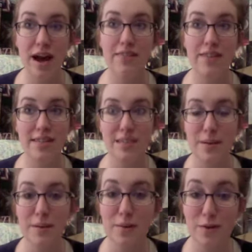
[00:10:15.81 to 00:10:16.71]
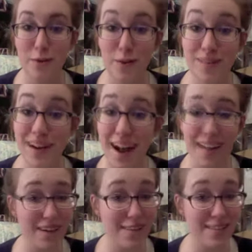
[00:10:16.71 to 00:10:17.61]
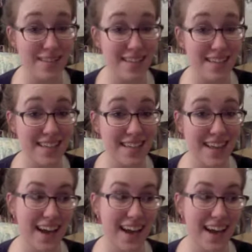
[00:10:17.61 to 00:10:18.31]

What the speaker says: of an exhibit in book form that I have ever seen.